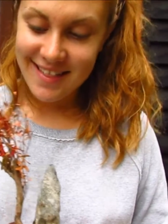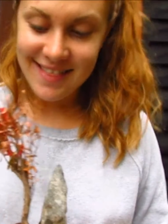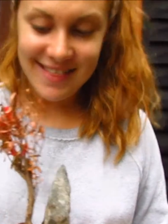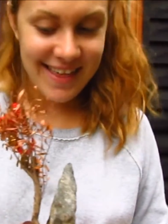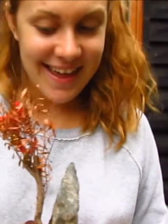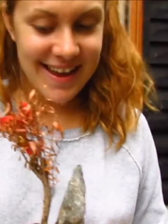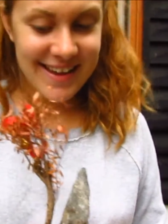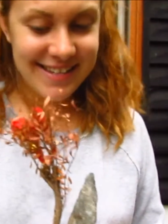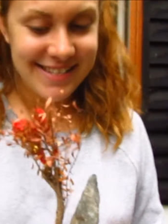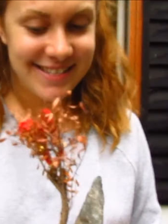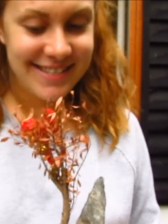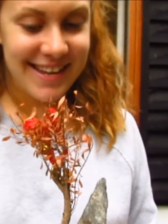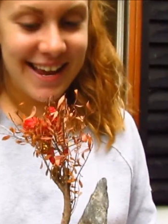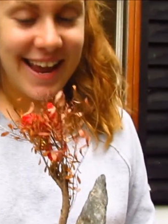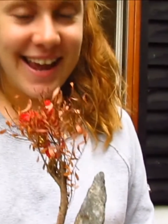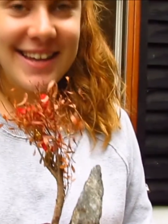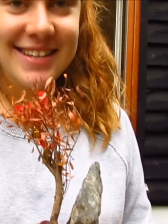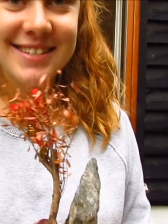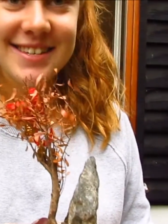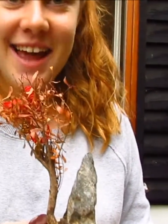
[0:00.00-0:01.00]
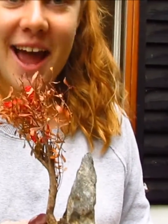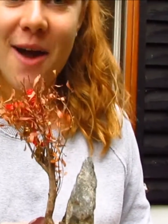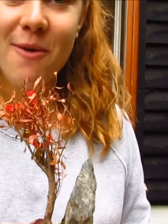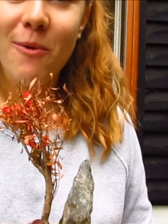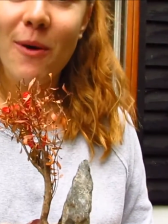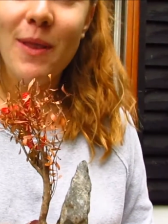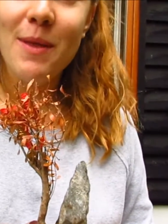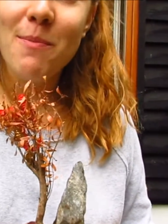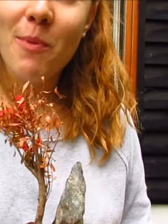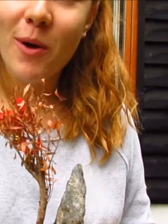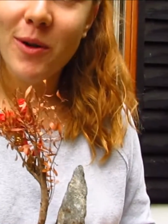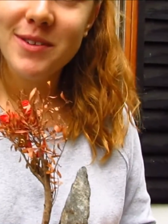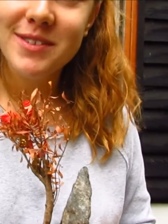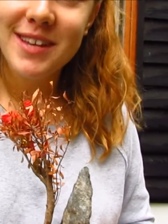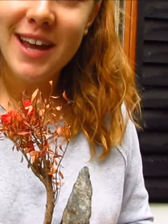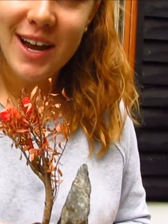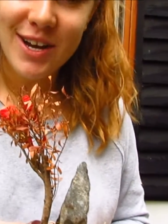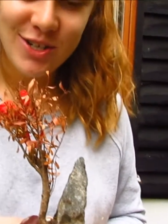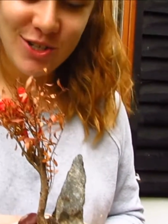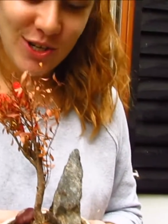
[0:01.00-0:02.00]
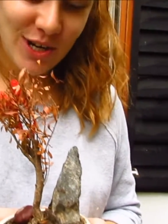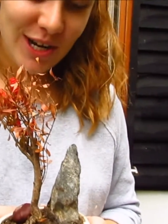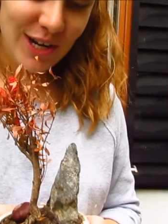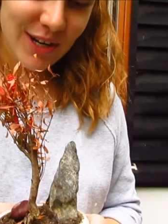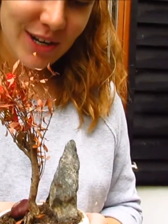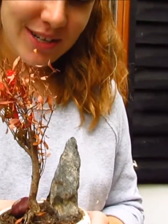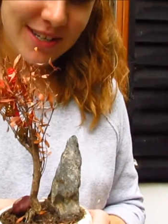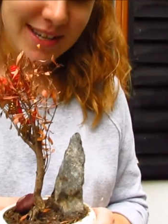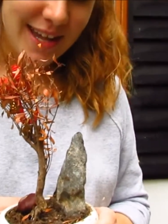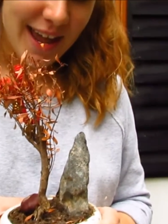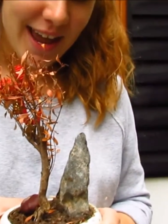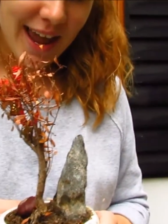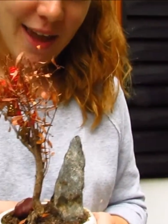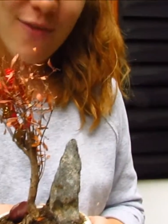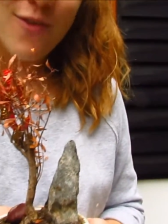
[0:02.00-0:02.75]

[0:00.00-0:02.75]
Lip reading: this is now what the bonsai tree looks like. If